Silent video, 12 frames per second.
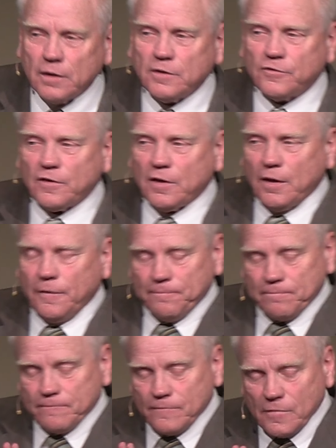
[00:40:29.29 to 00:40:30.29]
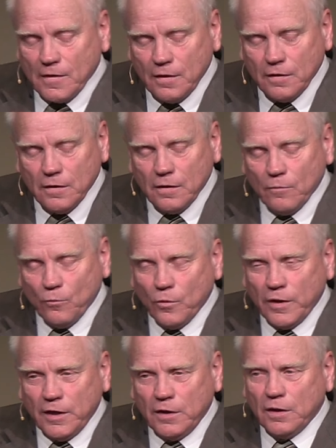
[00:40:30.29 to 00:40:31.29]
You see,
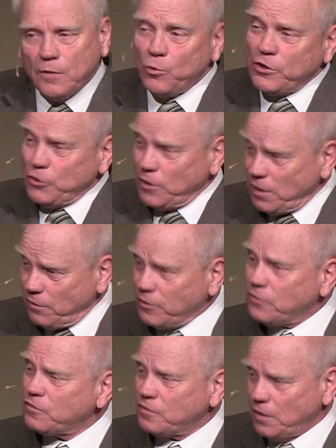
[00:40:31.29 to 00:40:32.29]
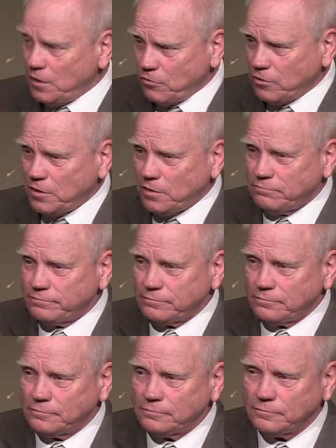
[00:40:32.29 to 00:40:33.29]
when, when you give in secret,
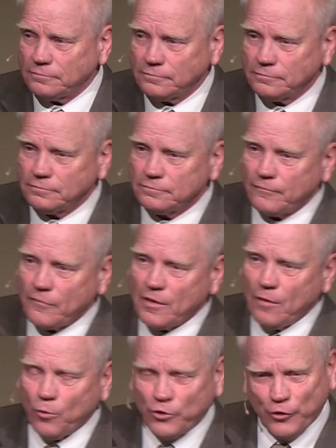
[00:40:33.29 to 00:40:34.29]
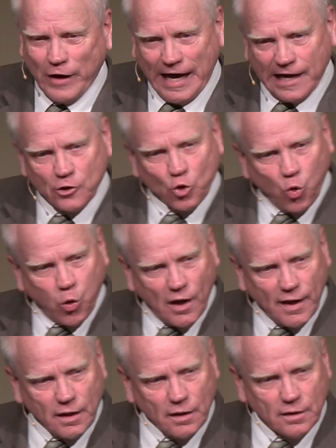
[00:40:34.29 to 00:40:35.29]
when you act
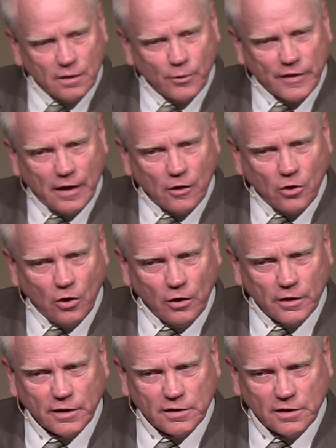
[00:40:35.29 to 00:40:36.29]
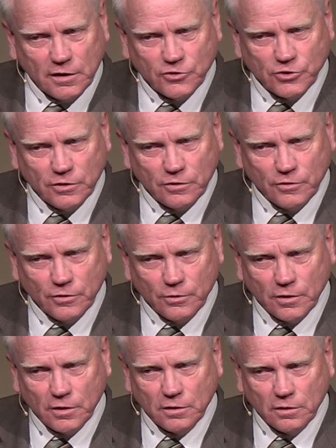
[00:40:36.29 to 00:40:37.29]
quietly without calling attention
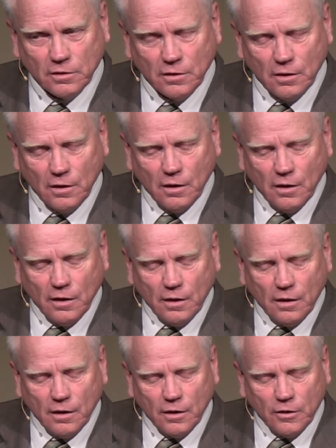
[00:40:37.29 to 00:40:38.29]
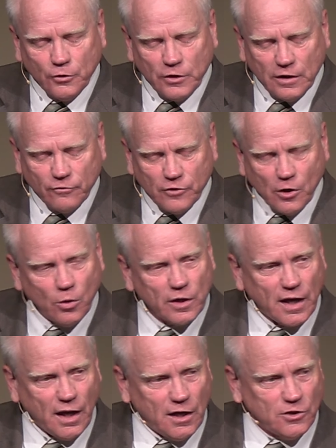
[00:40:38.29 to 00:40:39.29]
to it, you give no
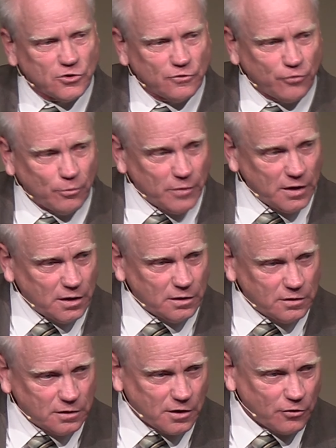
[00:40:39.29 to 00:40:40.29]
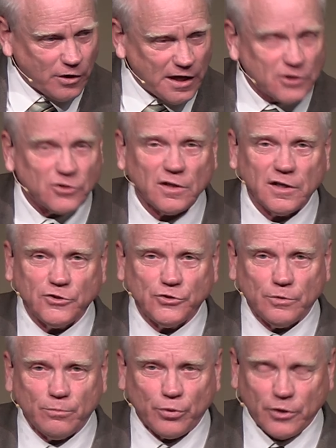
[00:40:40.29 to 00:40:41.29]
occasion for men to congratulate
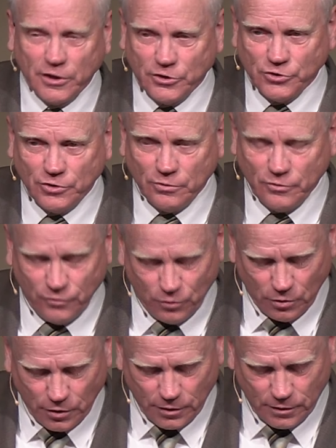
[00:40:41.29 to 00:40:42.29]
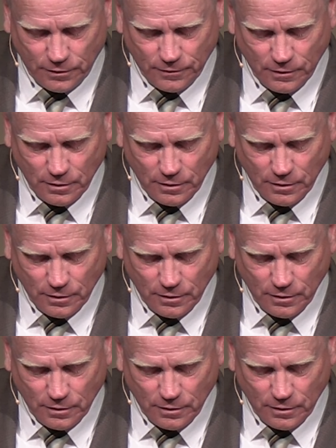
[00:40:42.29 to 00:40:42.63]
you and praise you for it.